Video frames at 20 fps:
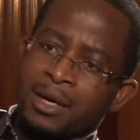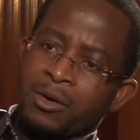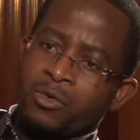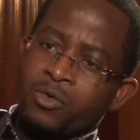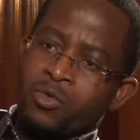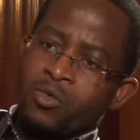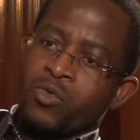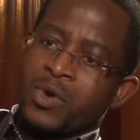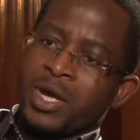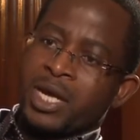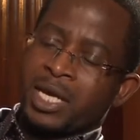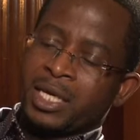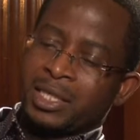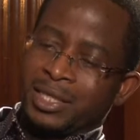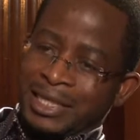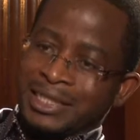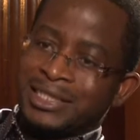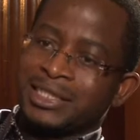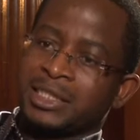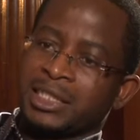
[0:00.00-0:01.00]
who were at
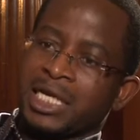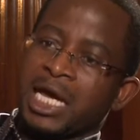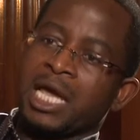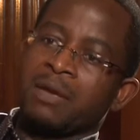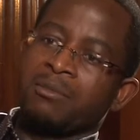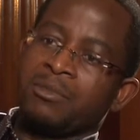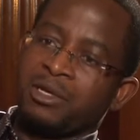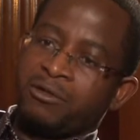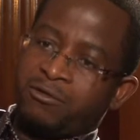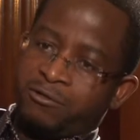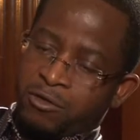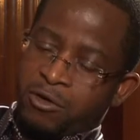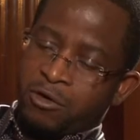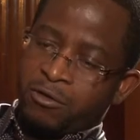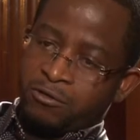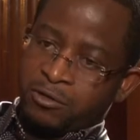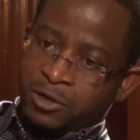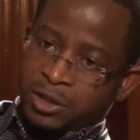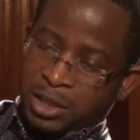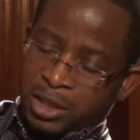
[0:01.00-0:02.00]
that time
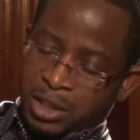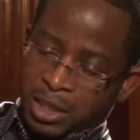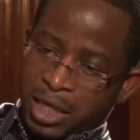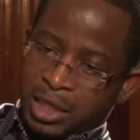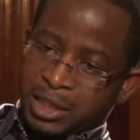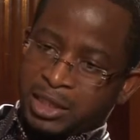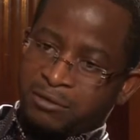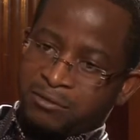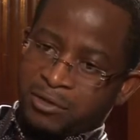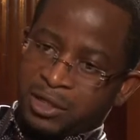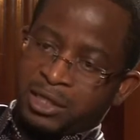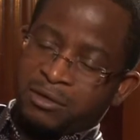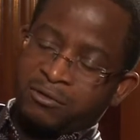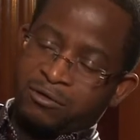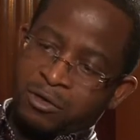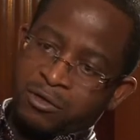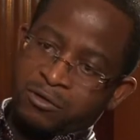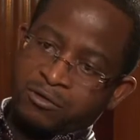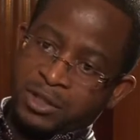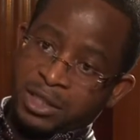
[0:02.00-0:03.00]
involved, actively
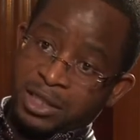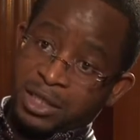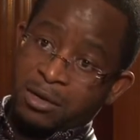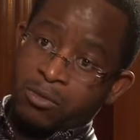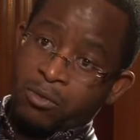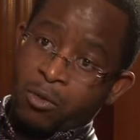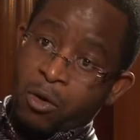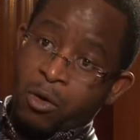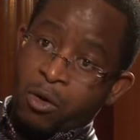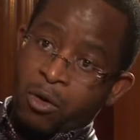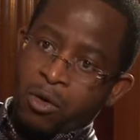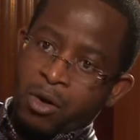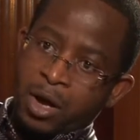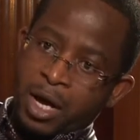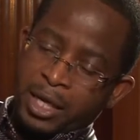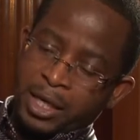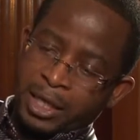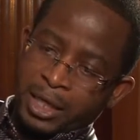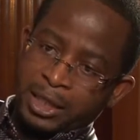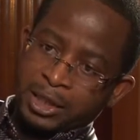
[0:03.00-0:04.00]
involved in a war
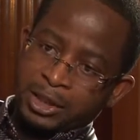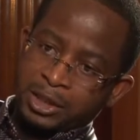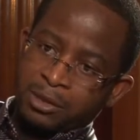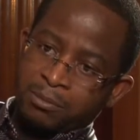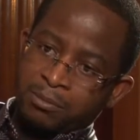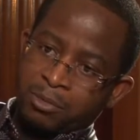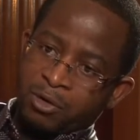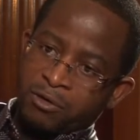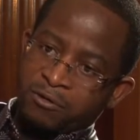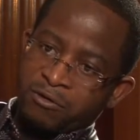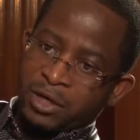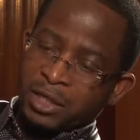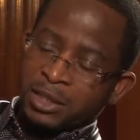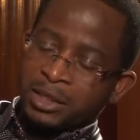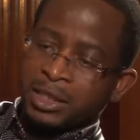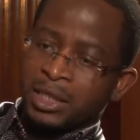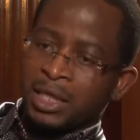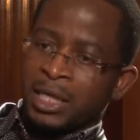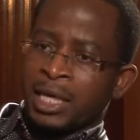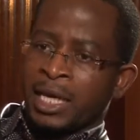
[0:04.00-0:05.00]
against the
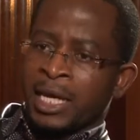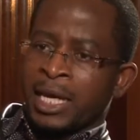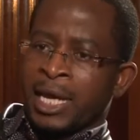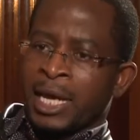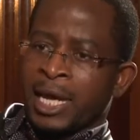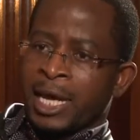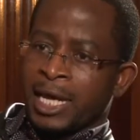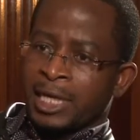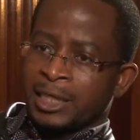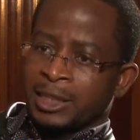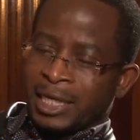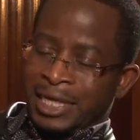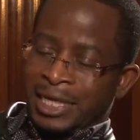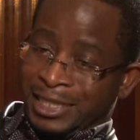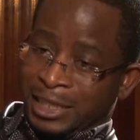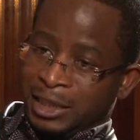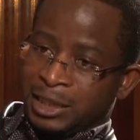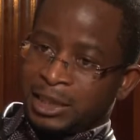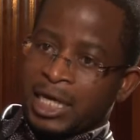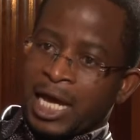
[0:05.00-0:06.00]
Prophet. And
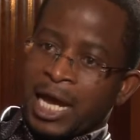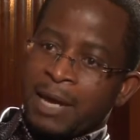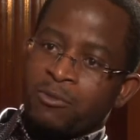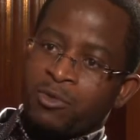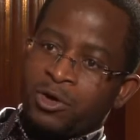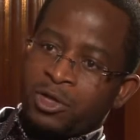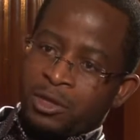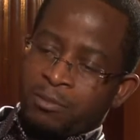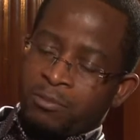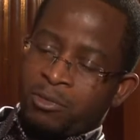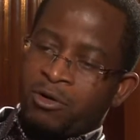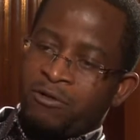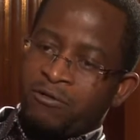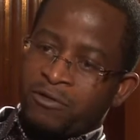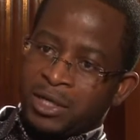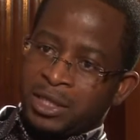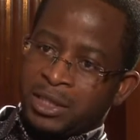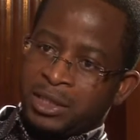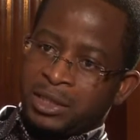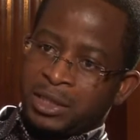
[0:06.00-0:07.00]
the time when the
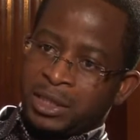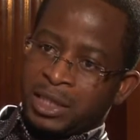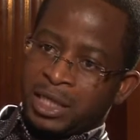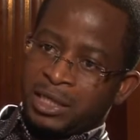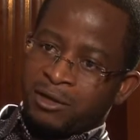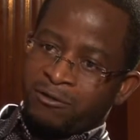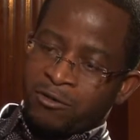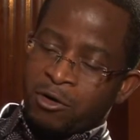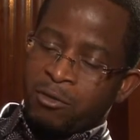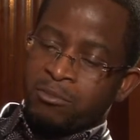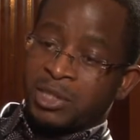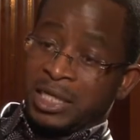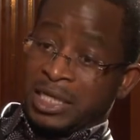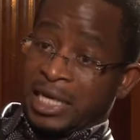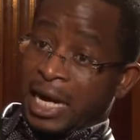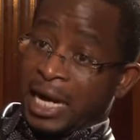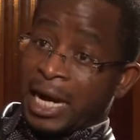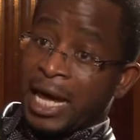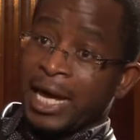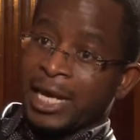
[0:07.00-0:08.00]
Prophet had formed an
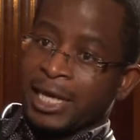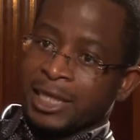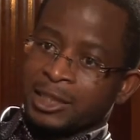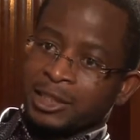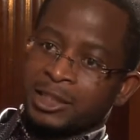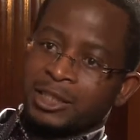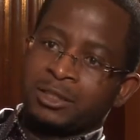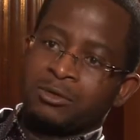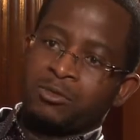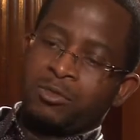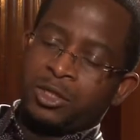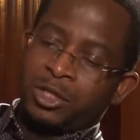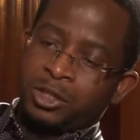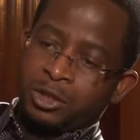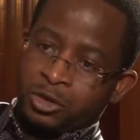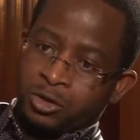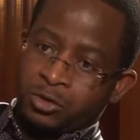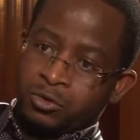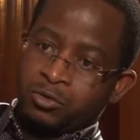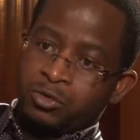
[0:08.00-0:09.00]
alliance
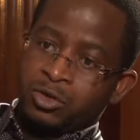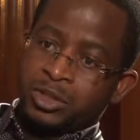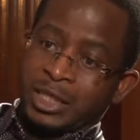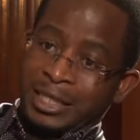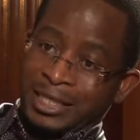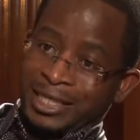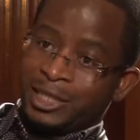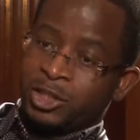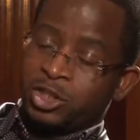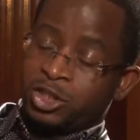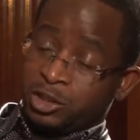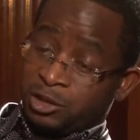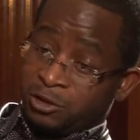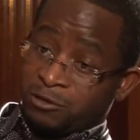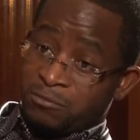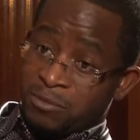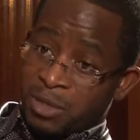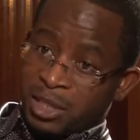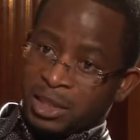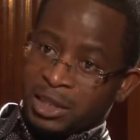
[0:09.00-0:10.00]
with Jews and Christians
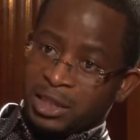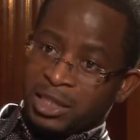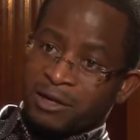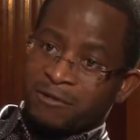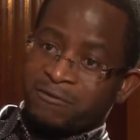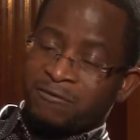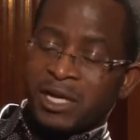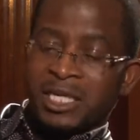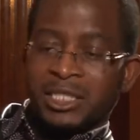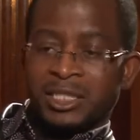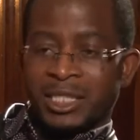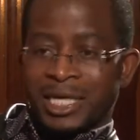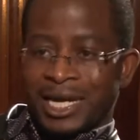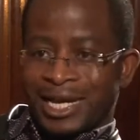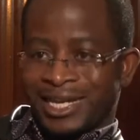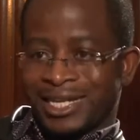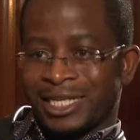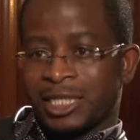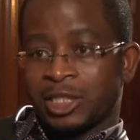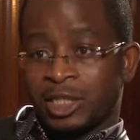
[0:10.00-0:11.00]
of Medina fighting
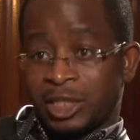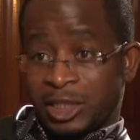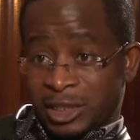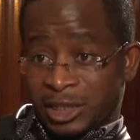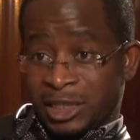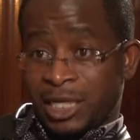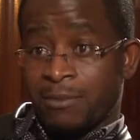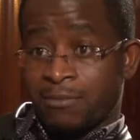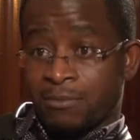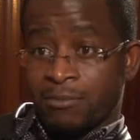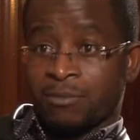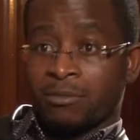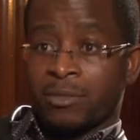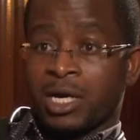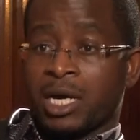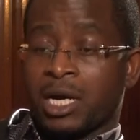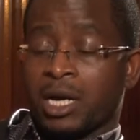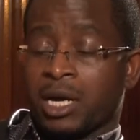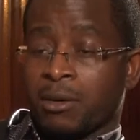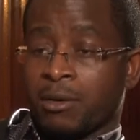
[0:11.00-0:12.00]
against the same
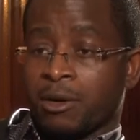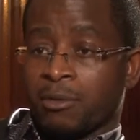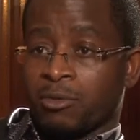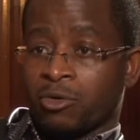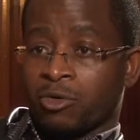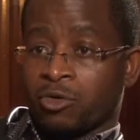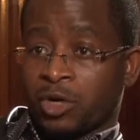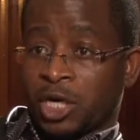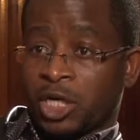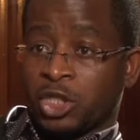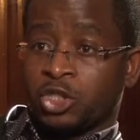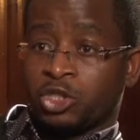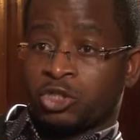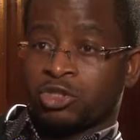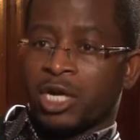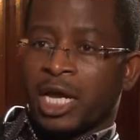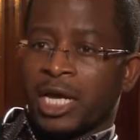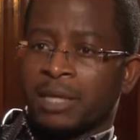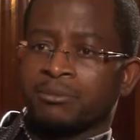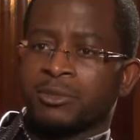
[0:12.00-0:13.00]
Quraysh
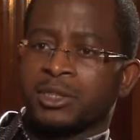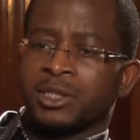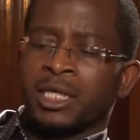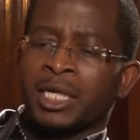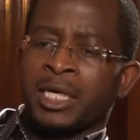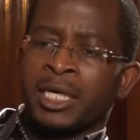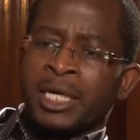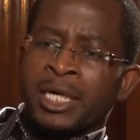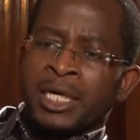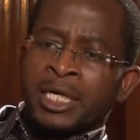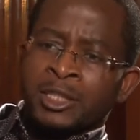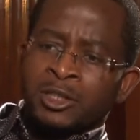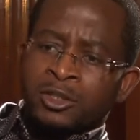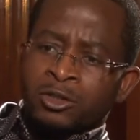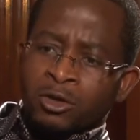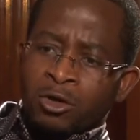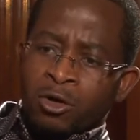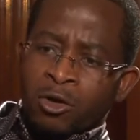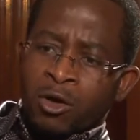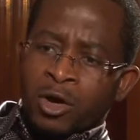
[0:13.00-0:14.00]
tribes.
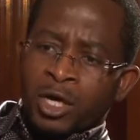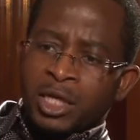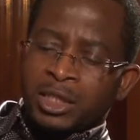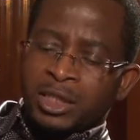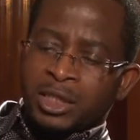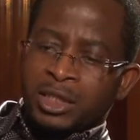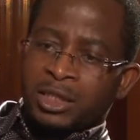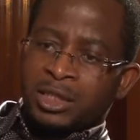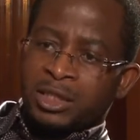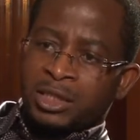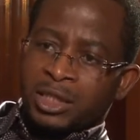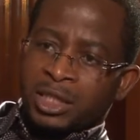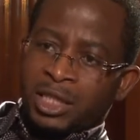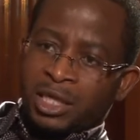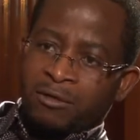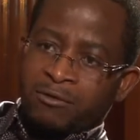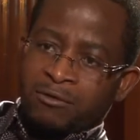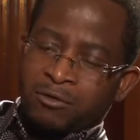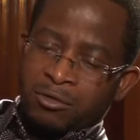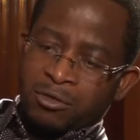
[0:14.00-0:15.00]
So it is
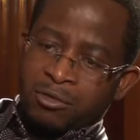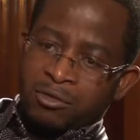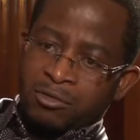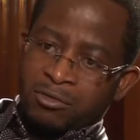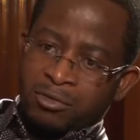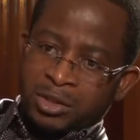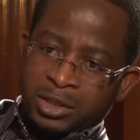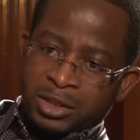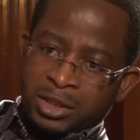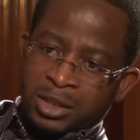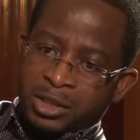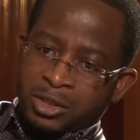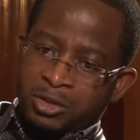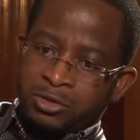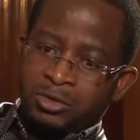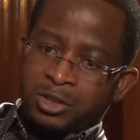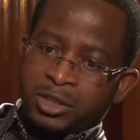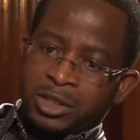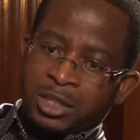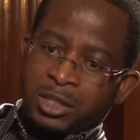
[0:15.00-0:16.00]
therefore, we see,
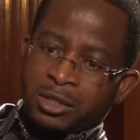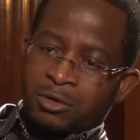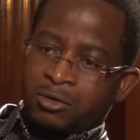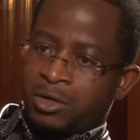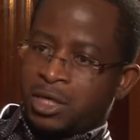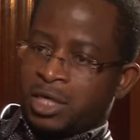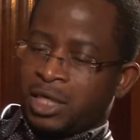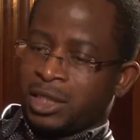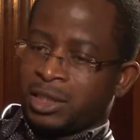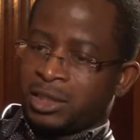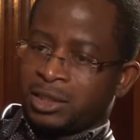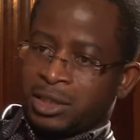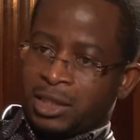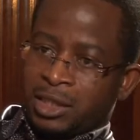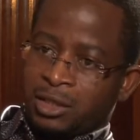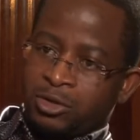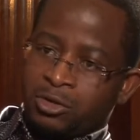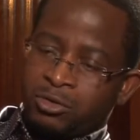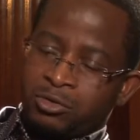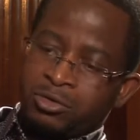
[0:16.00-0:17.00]
used in the Quran as
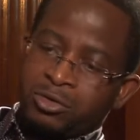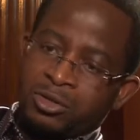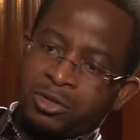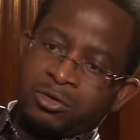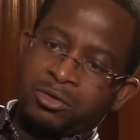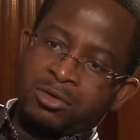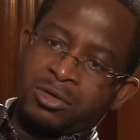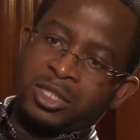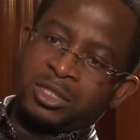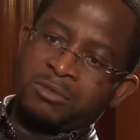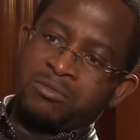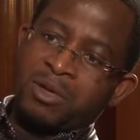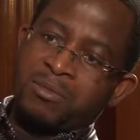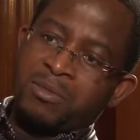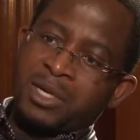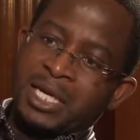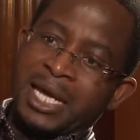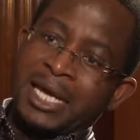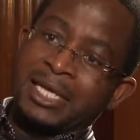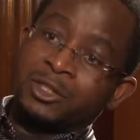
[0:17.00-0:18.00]
a, you could call it
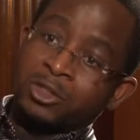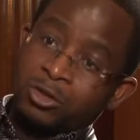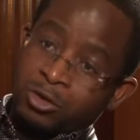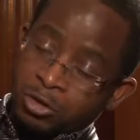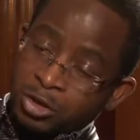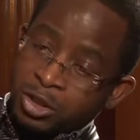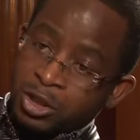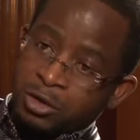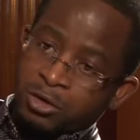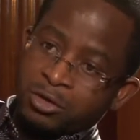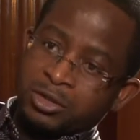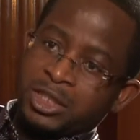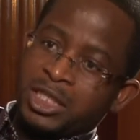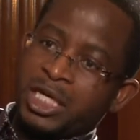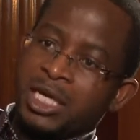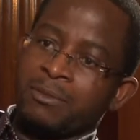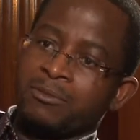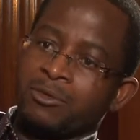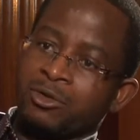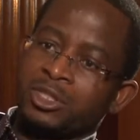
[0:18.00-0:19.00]
maybe an ideological
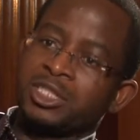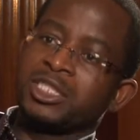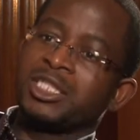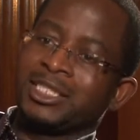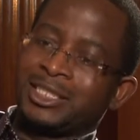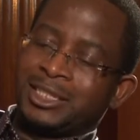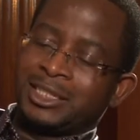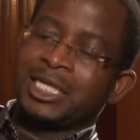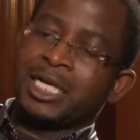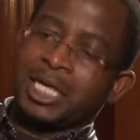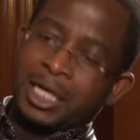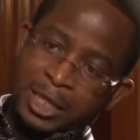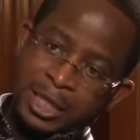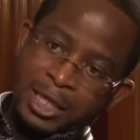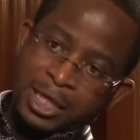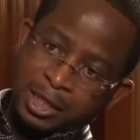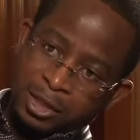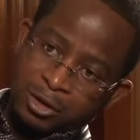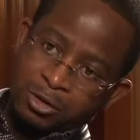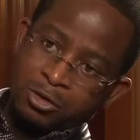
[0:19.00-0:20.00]
term, not necessarily
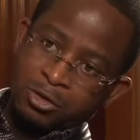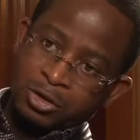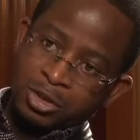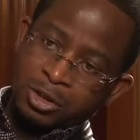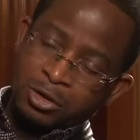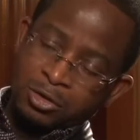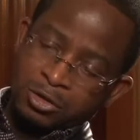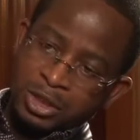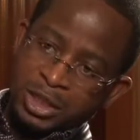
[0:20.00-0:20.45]
a theological